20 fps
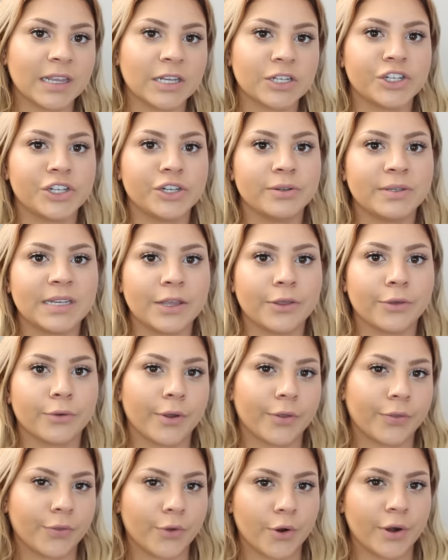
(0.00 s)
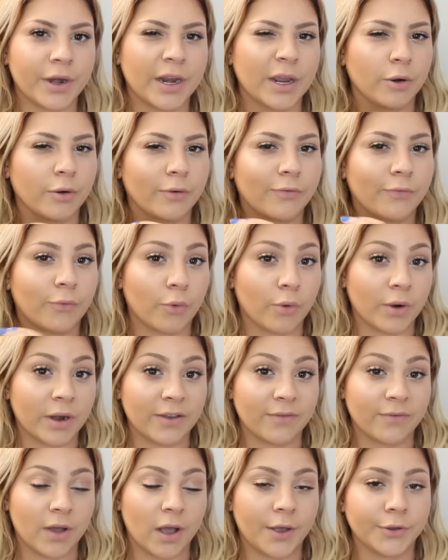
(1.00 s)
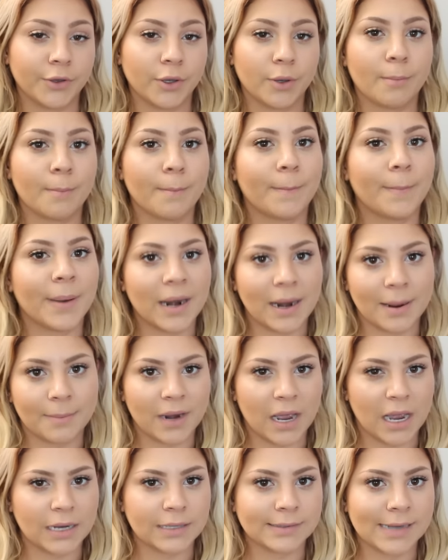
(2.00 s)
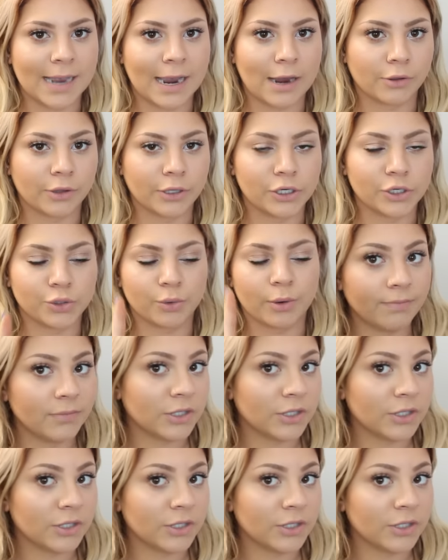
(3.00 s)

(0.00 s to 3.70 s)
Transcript: that she used either a 30 or 40 volume, but I'm not entirely sure.